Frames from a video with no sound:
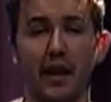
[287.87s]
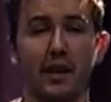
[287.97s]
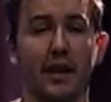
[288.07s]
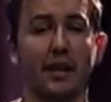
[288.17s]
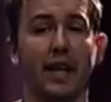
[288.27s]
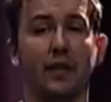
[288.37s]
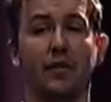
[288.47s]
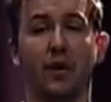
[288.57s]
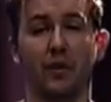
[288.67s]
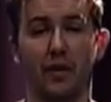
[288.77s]
at the Atlanta
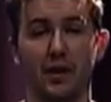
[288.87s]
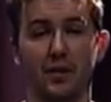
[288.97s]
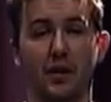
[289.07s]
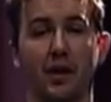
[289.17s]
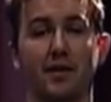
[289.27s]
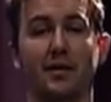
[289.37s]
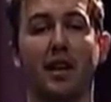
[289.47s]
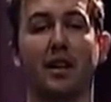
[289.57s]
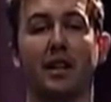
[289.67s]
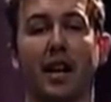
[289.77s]
Film Festival on
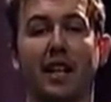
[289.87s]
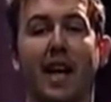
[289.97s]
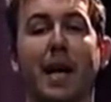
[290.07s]
Saturday night,